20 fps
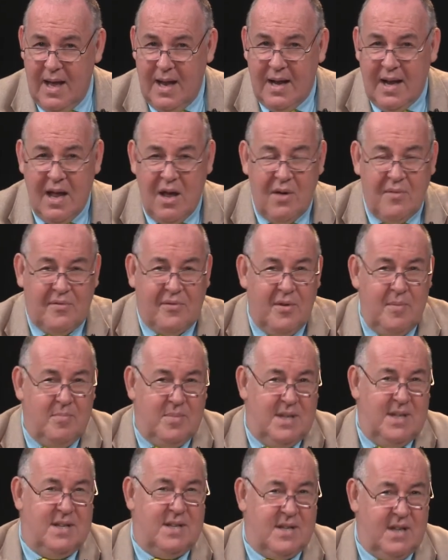Now, from
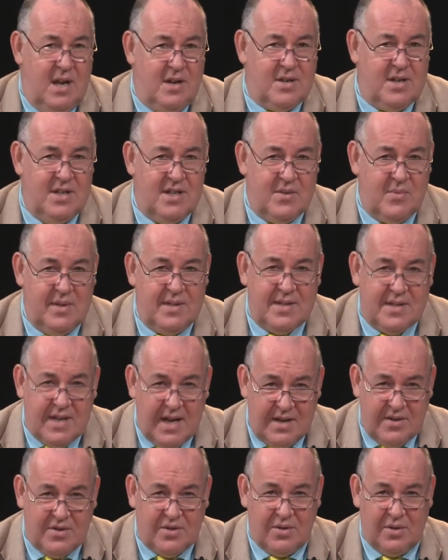discussions with
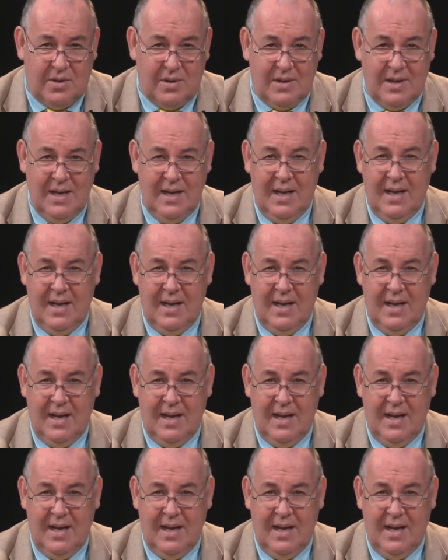Central,